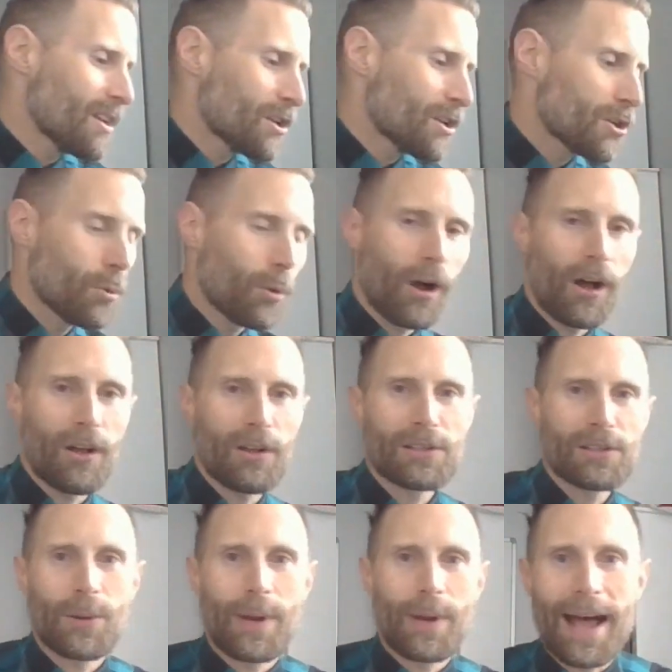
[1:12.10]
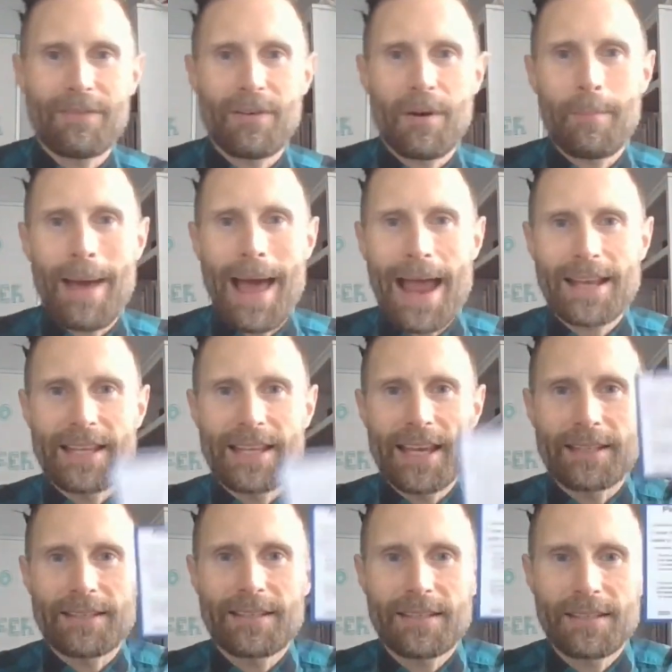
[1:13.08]
You will also have a
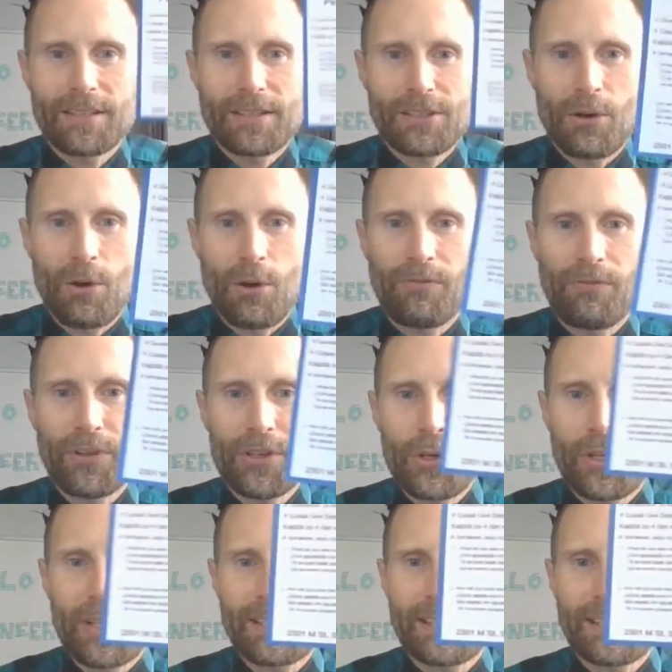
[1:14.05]
magnet. So hopefully you can